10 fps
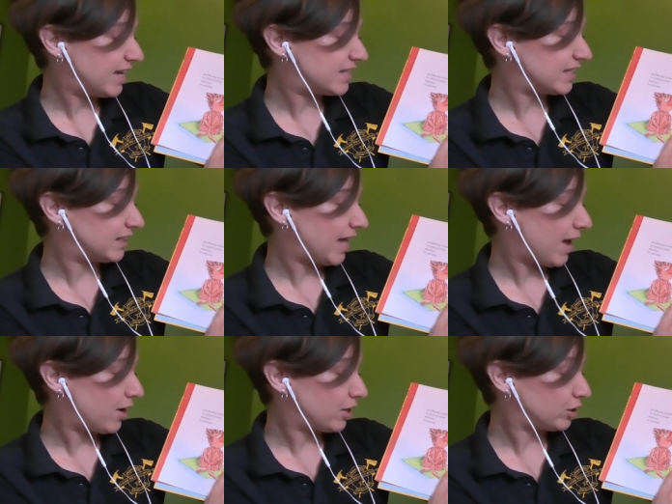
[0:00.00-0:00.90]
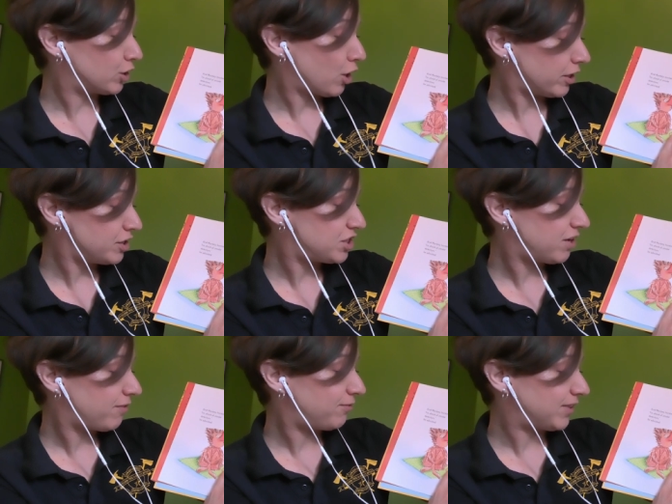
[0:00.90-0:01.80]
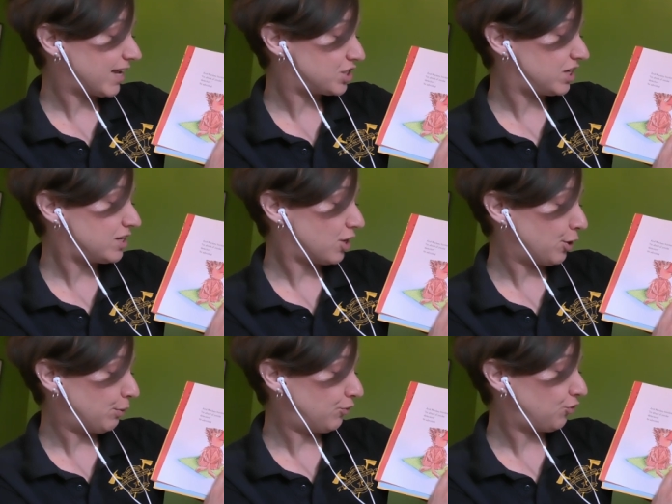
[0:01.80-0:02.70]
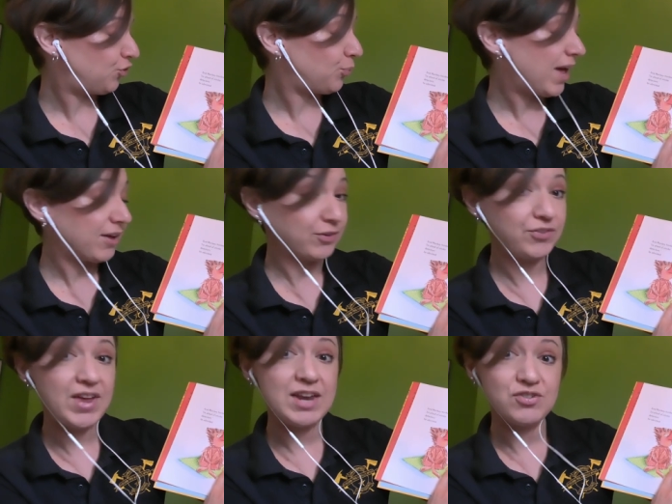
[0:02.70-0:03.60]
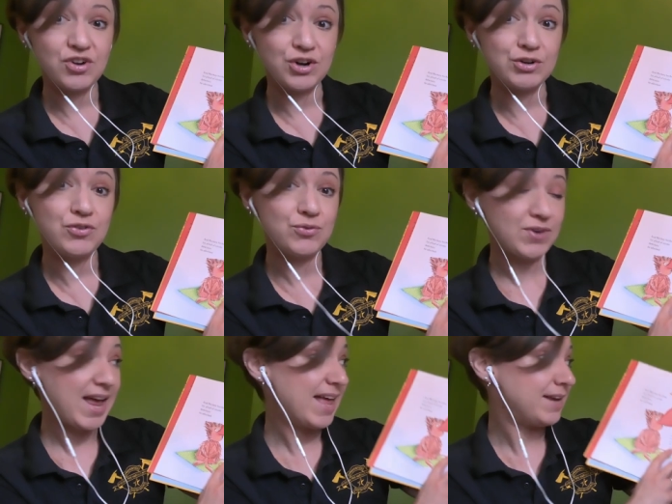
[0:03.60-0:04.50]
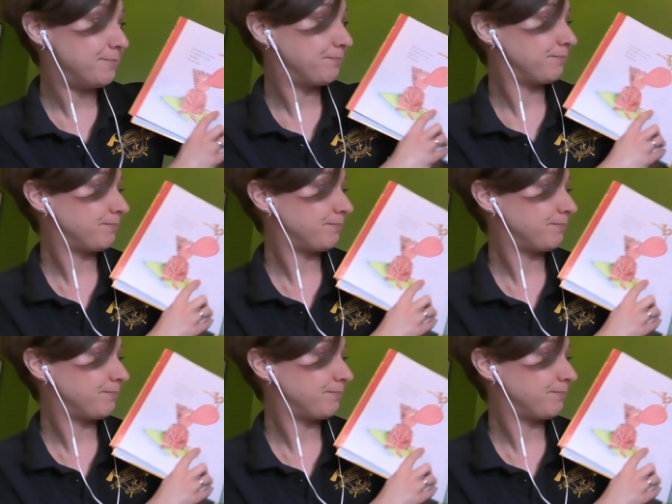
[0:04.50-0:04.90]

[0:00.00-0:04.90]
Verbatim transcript: and its large, fleshy nose swells and turns red.